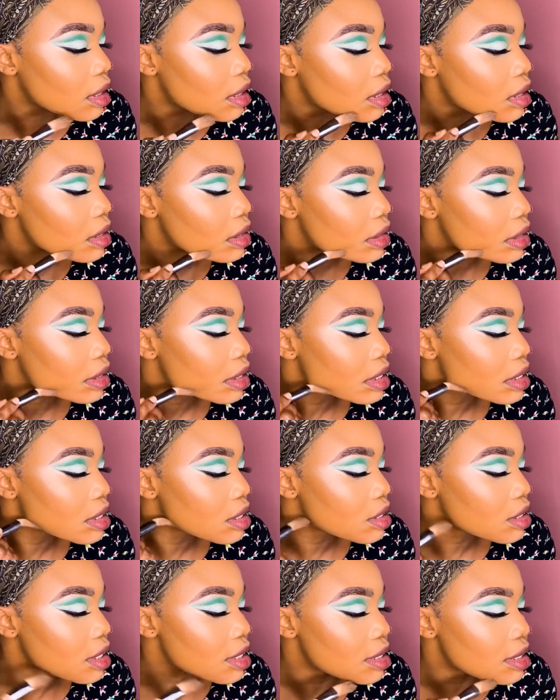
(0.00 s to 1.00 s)
So this is
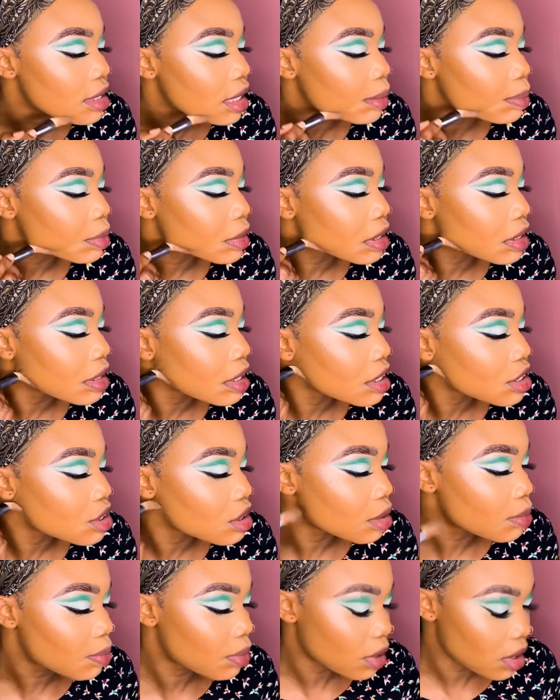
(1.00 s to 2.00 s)
just the application
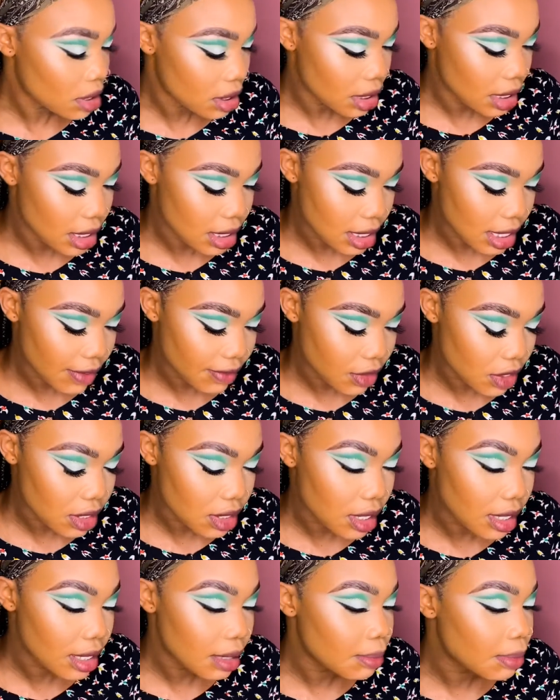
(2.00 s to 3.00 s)
process. I've not
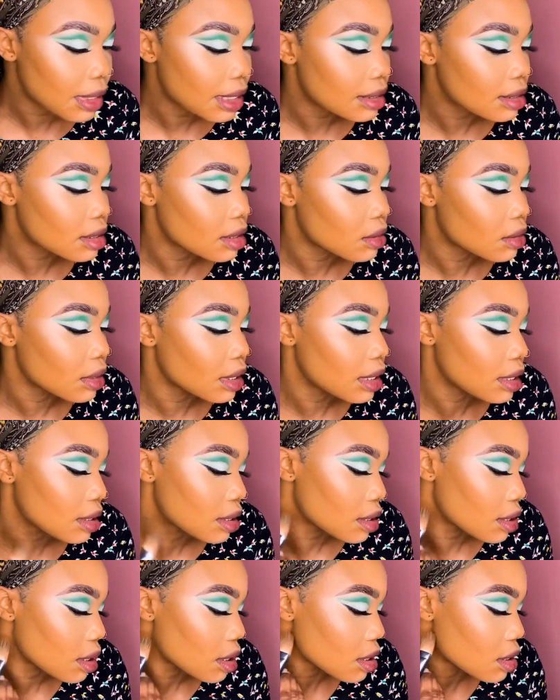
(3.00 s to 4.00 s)
started blending or
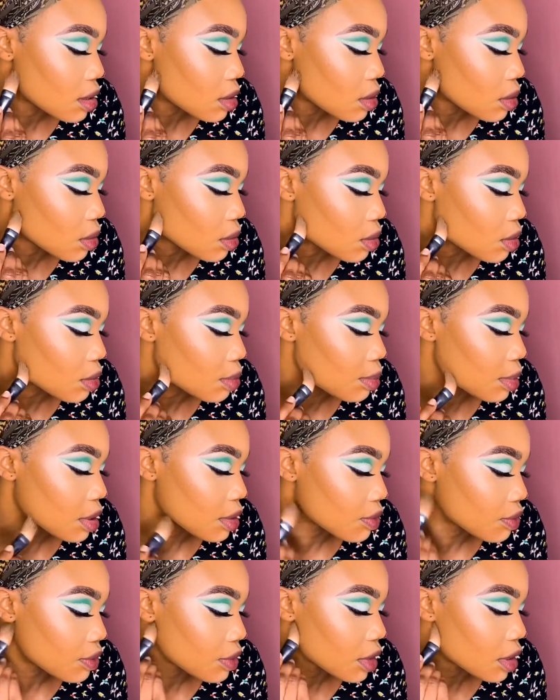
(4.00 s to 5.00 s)
anything, so don't be
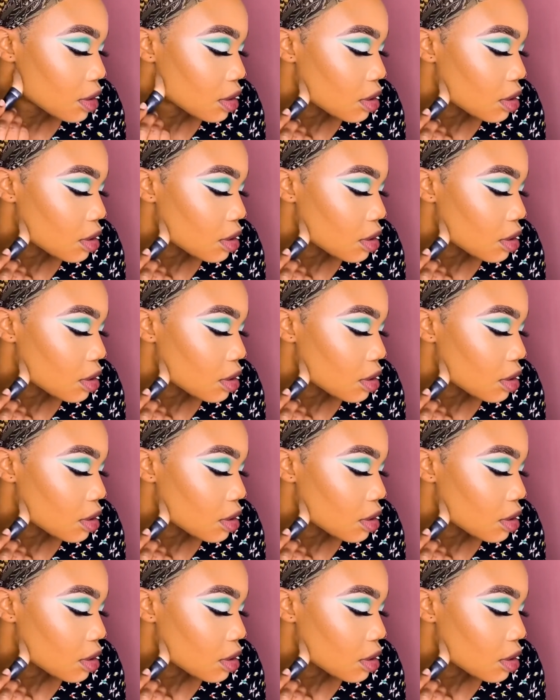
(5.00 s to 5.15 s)
afraid.